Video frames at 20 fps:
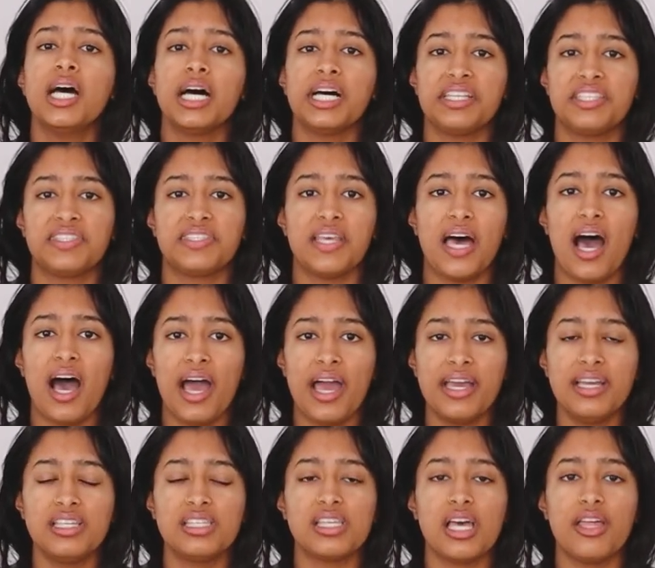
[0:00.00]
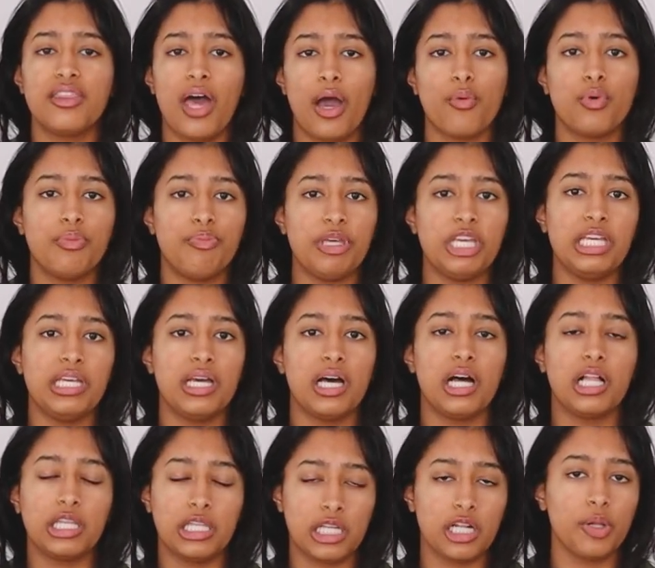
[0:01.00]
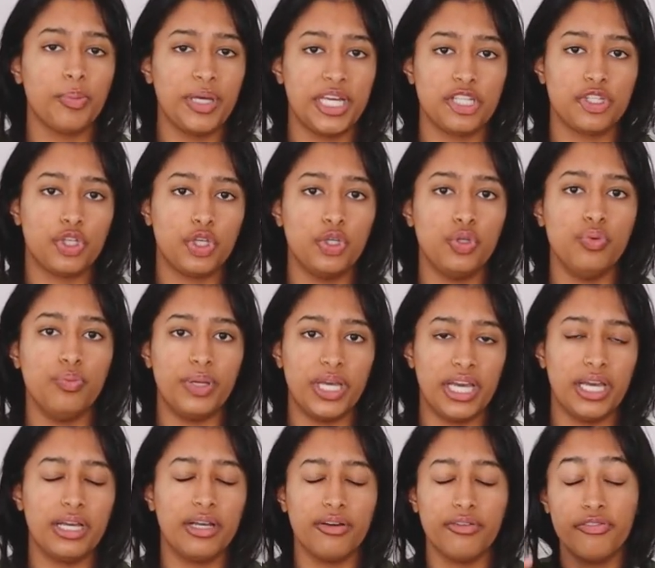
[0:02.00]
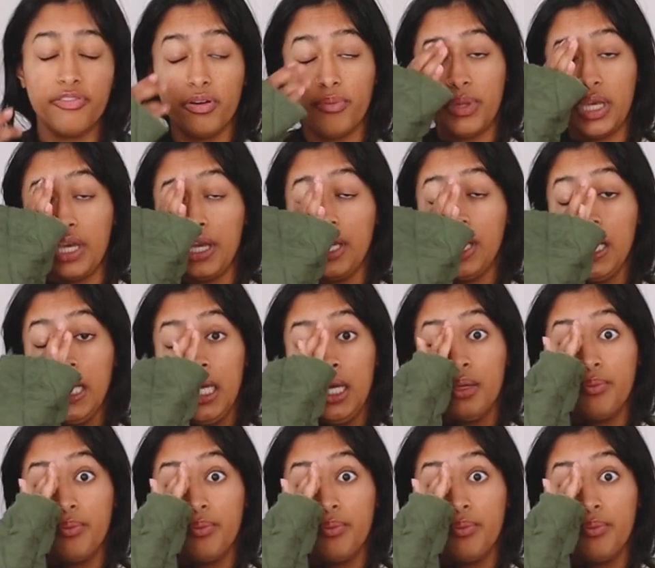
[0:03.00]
a size that would be a little bit too big for me,